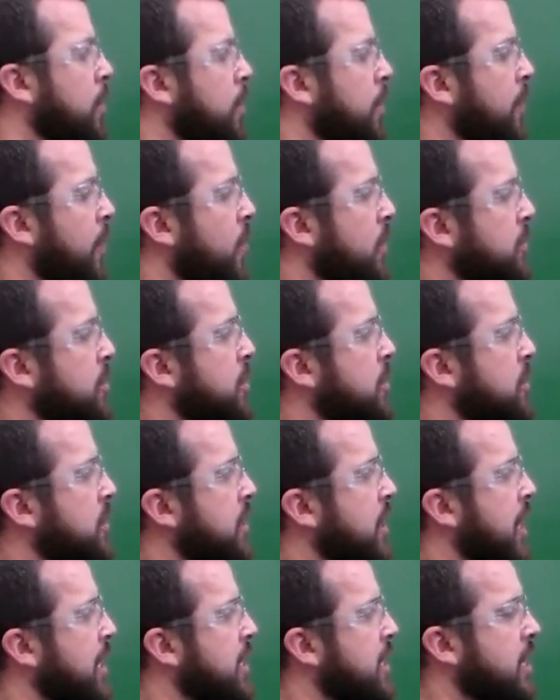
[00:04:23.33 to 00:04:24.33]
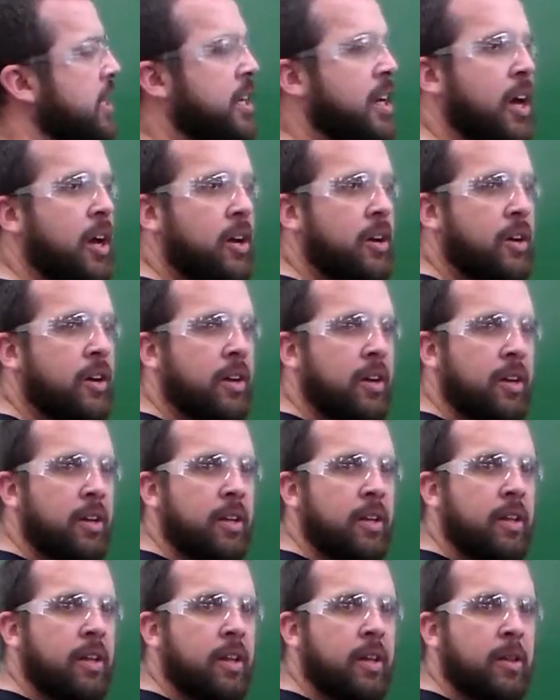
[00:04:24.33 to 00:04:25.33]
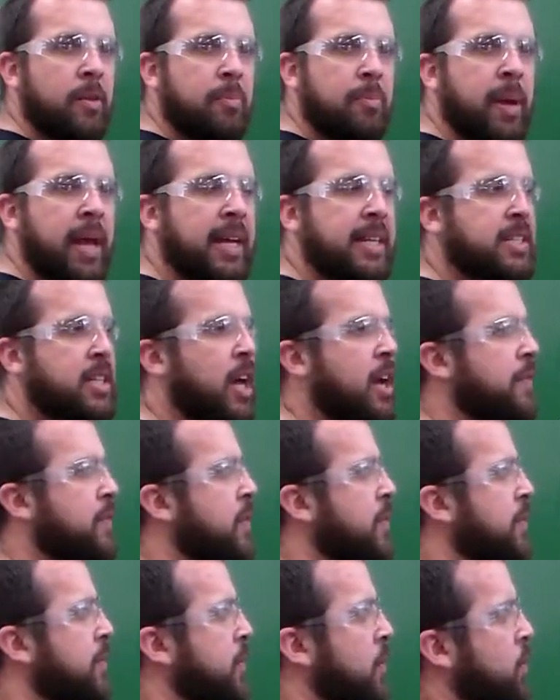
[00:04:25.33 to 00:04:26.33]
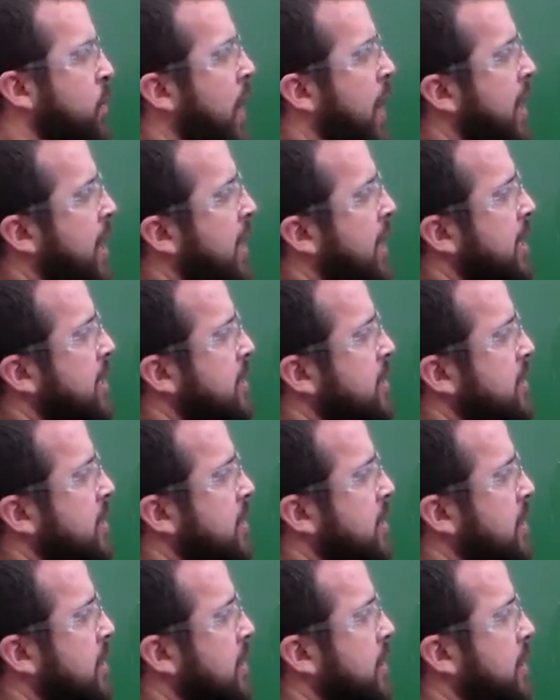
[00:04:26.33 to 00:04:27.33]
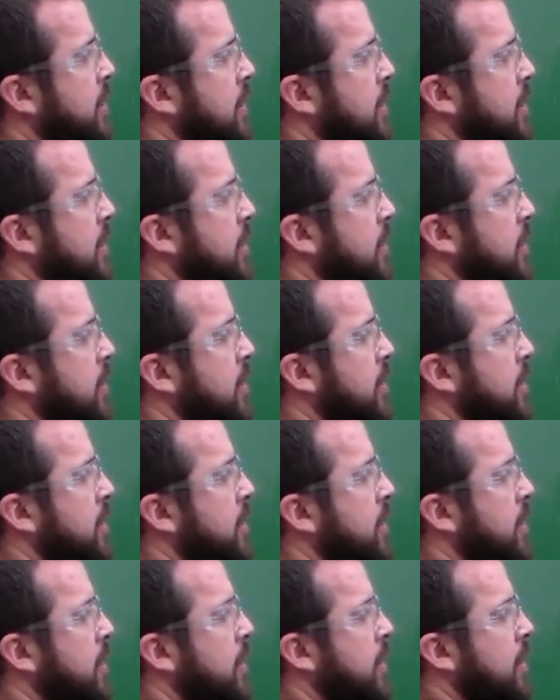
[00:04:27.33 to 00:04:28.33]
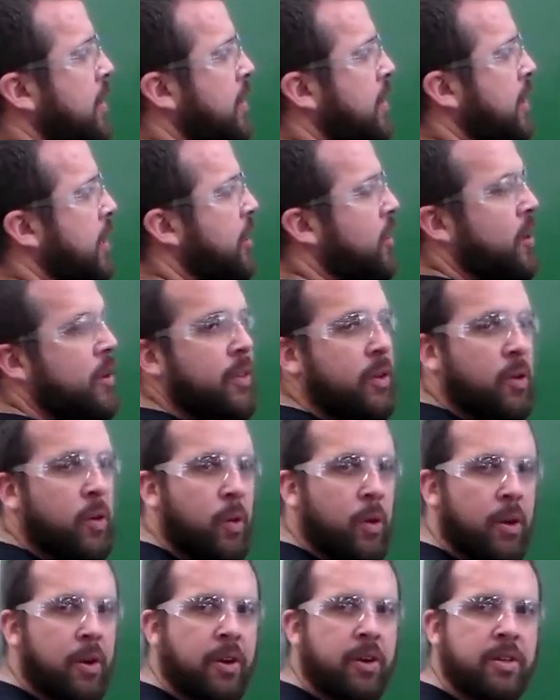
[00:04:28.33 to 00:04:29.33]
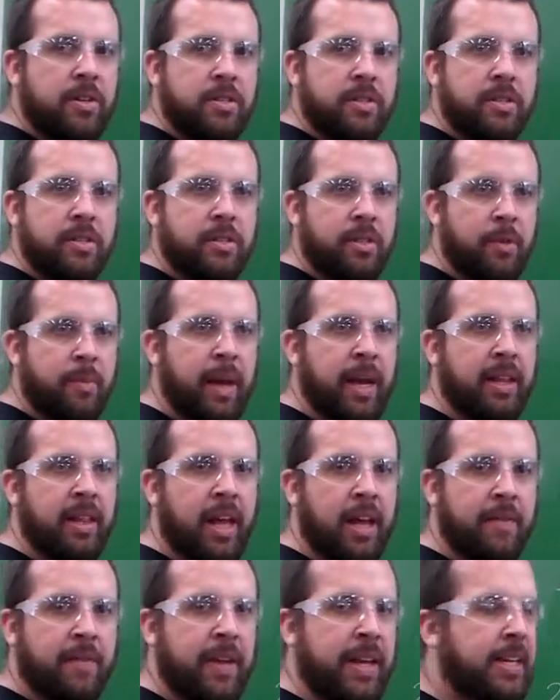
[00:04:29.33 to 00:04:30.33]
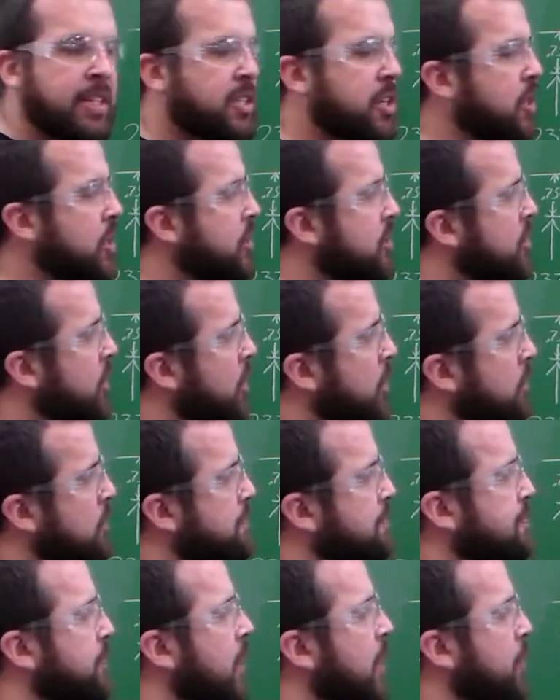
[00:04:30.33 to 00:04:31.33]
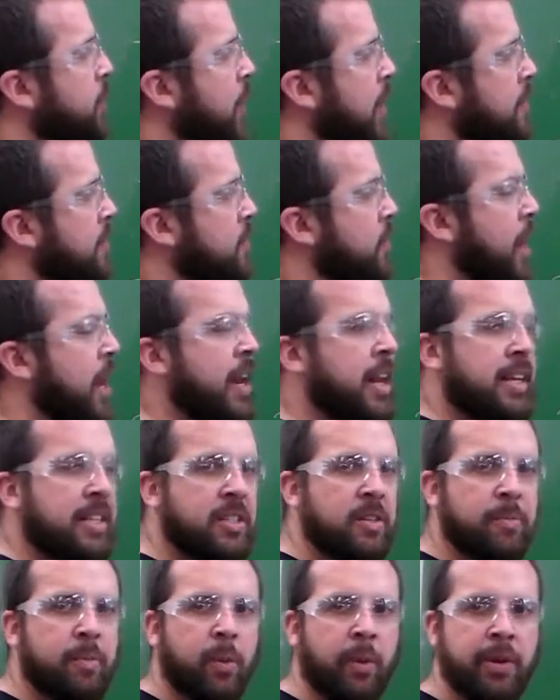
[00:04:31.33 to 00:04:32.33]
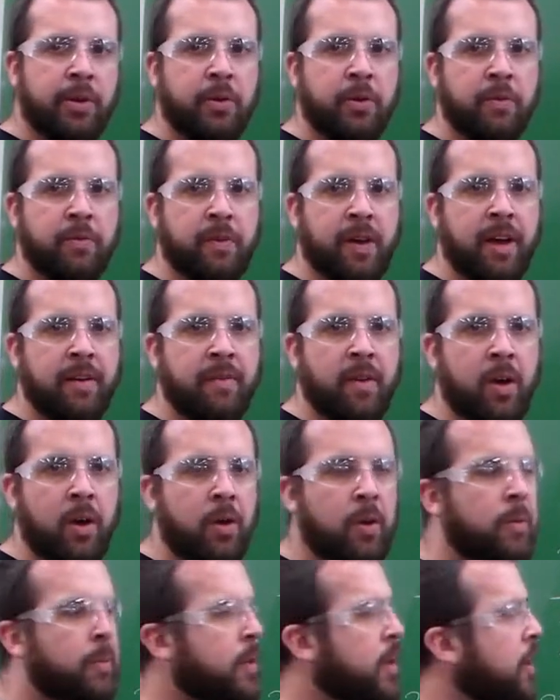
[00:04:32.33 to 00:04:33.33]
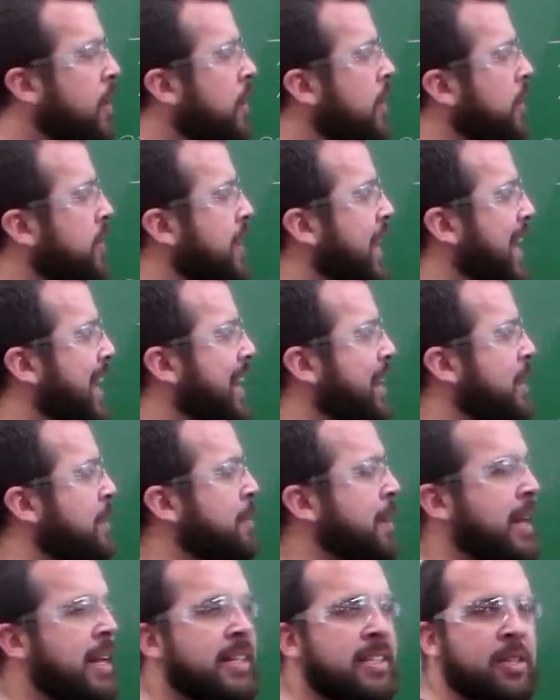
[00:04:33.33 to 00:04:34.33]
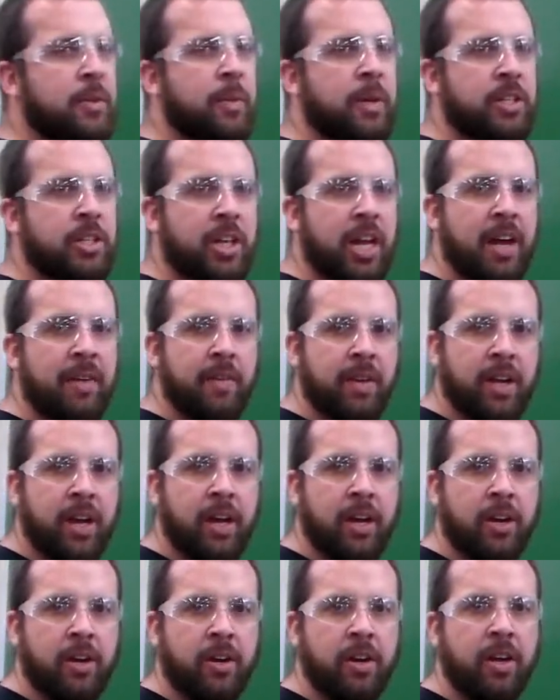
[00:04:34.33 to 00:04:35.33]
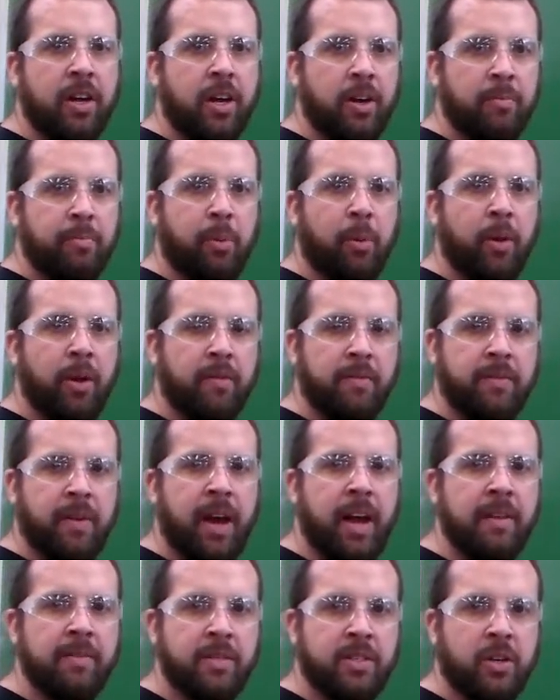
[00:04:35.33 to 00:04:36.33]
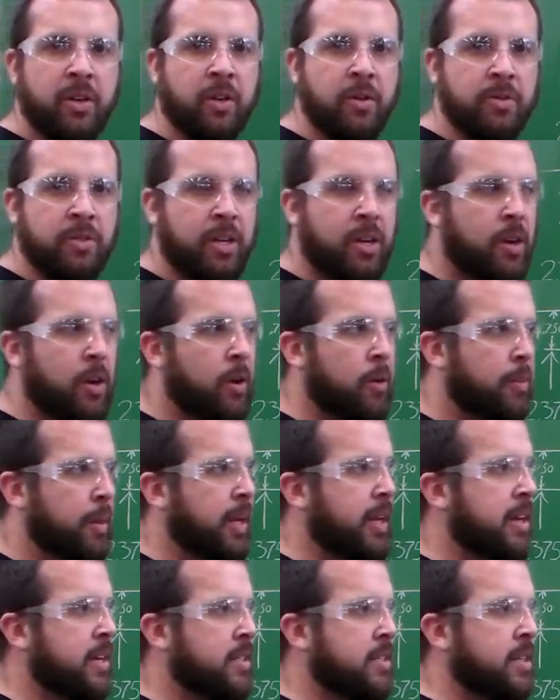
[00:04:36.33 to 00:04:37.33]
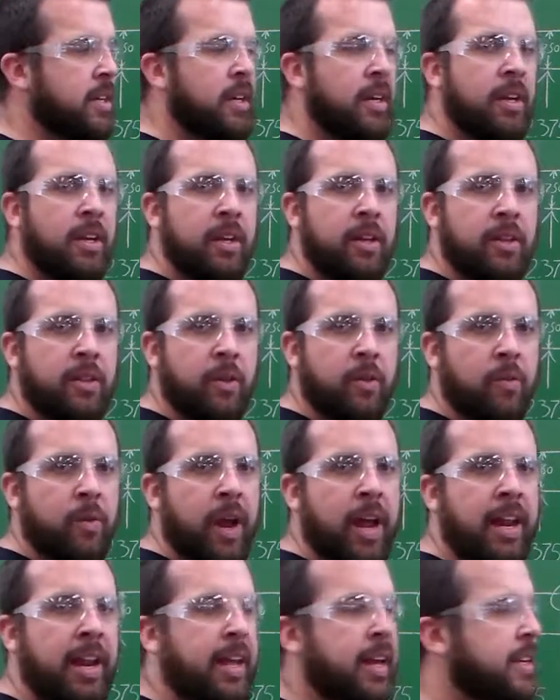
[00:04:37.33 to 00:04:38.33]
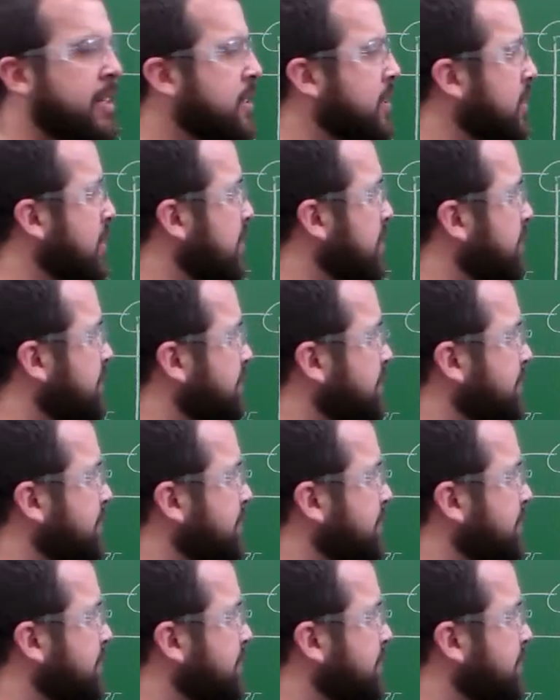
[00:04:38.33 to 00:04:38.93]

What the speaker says: We also selected a cutter based off of the radius that are in the corners to make life easier. So if we have a radius of 0.250, that means that we should have a cutter of 0.500 because the radius